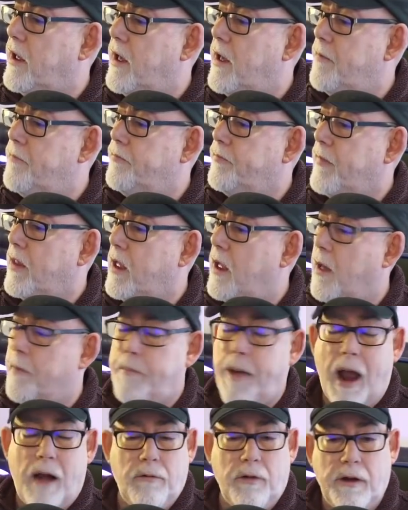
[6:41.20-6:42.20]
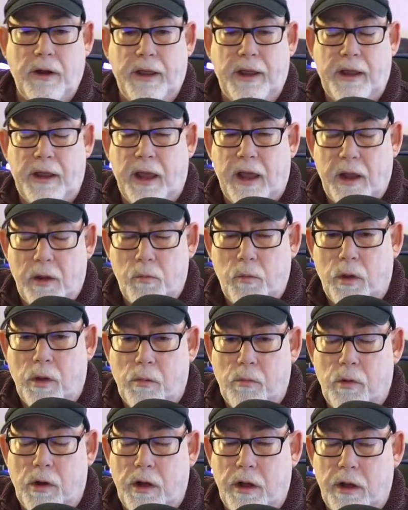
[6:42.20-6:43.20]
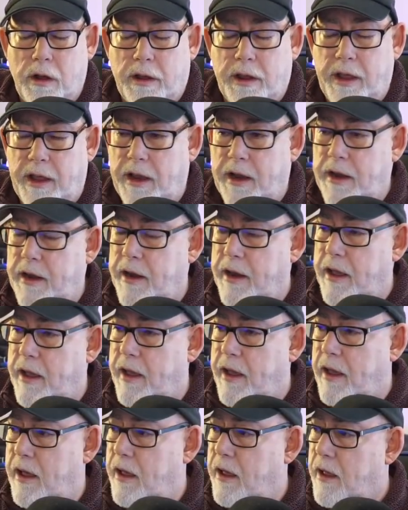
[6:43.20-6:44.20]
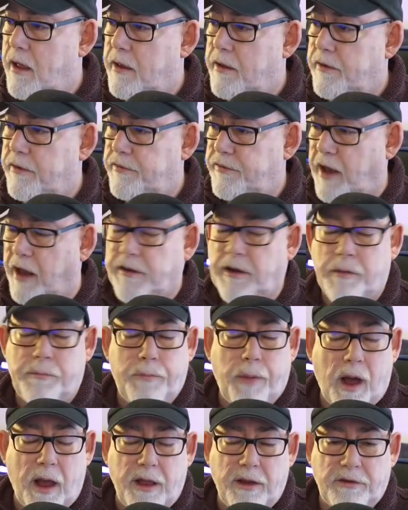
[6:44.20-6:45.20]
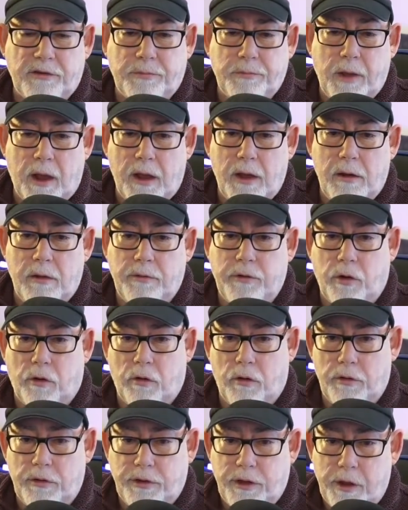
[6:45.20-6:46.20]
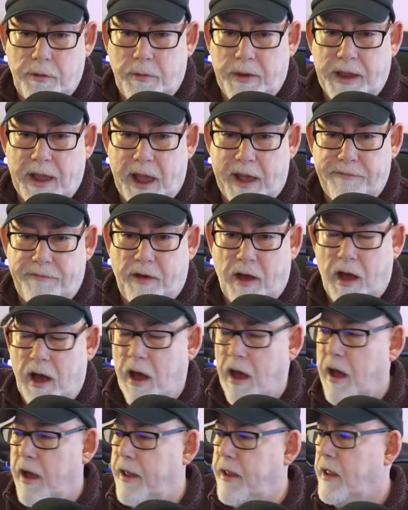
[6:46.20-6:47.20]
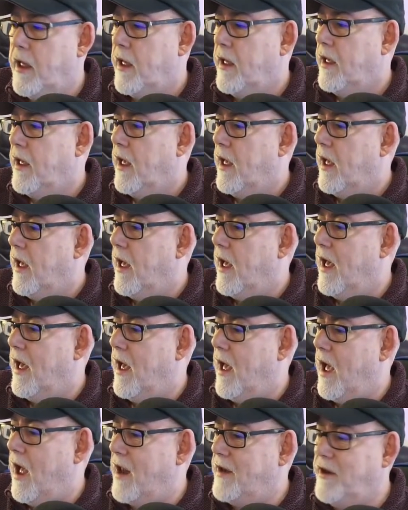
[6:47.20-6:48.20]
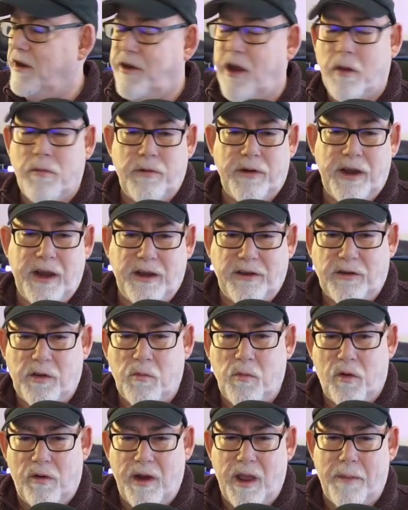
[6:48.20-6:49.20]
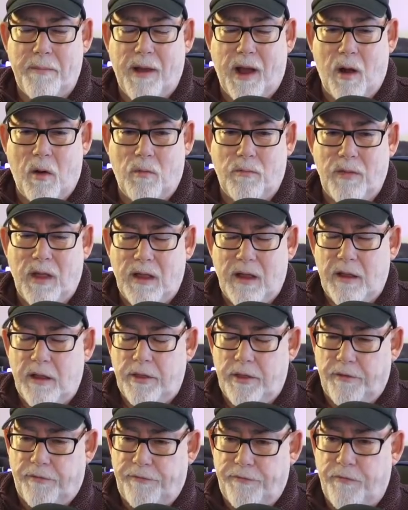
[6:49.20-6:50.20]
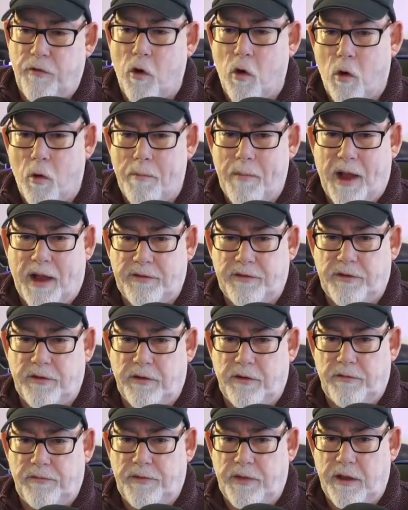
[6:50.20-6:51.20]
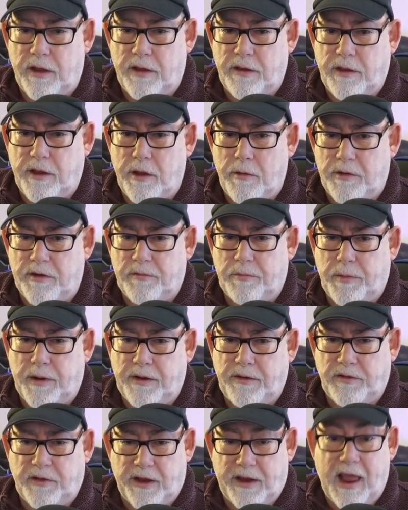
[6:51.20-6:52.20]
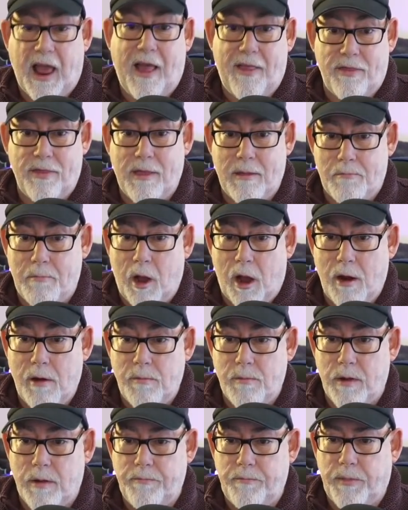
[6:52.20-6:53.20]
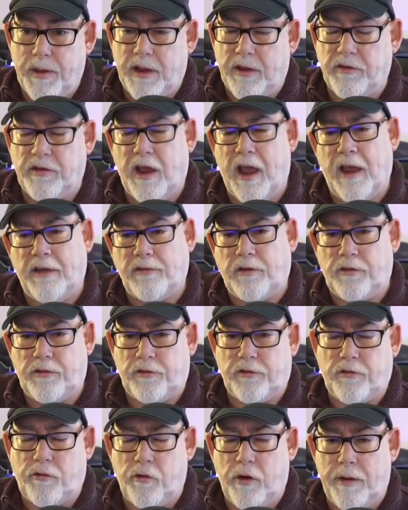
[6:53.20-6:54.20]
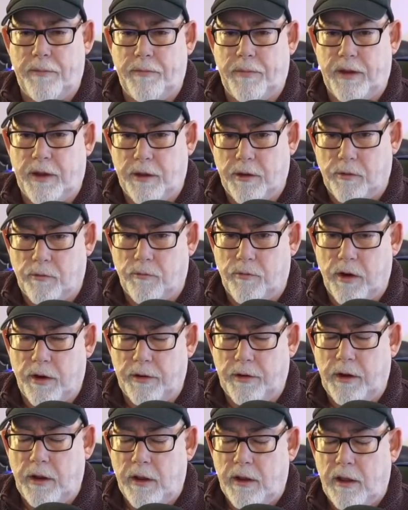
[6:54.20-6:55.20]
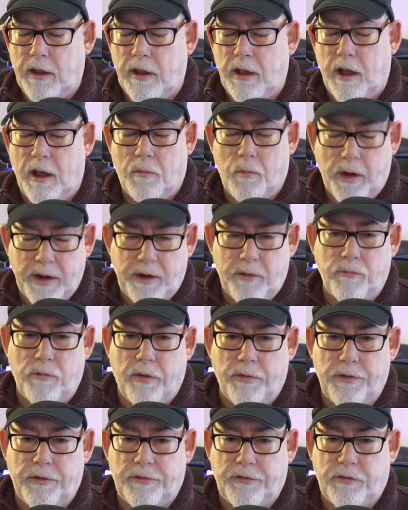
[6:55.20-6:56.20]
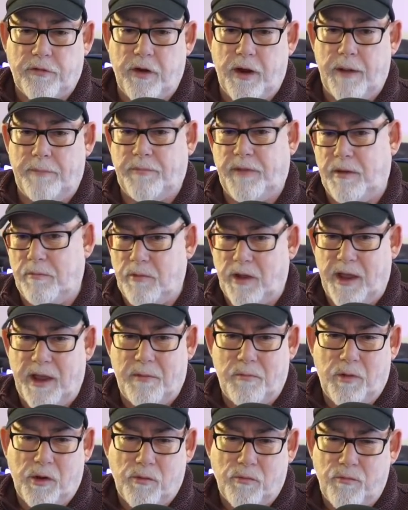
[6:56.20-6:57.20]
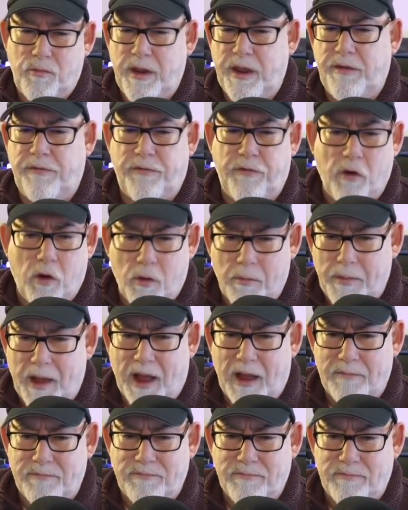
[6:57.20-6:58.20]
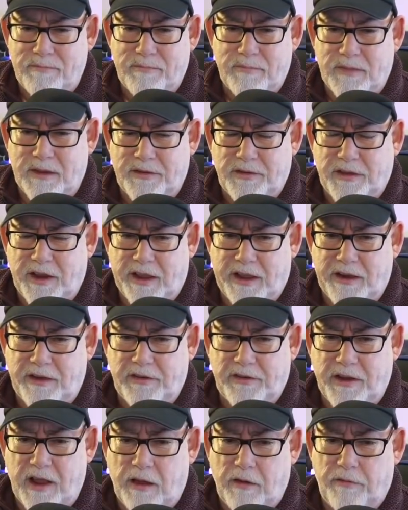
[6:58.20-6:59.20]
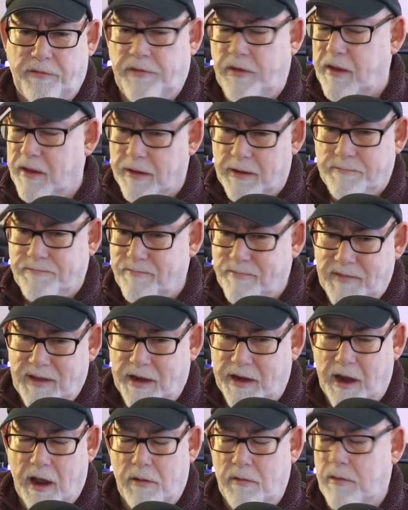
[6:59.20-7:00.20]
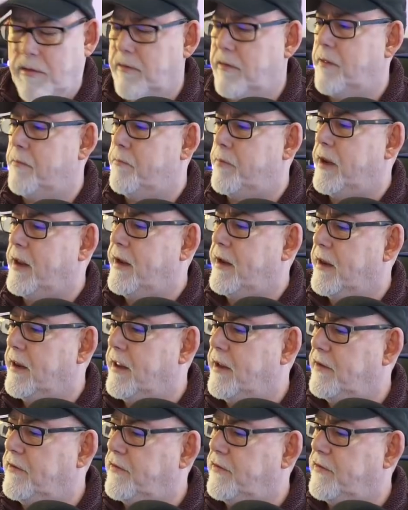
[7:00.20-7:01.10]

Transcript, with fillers: Um, apparently, it will work in uh, standard BIOS mode or UEFI, uh, and you don't need to worry about the format of your USB stick at the moment because it has a script that you'll run and when you run the script, it, it will reformat the stick itself, you know, completely.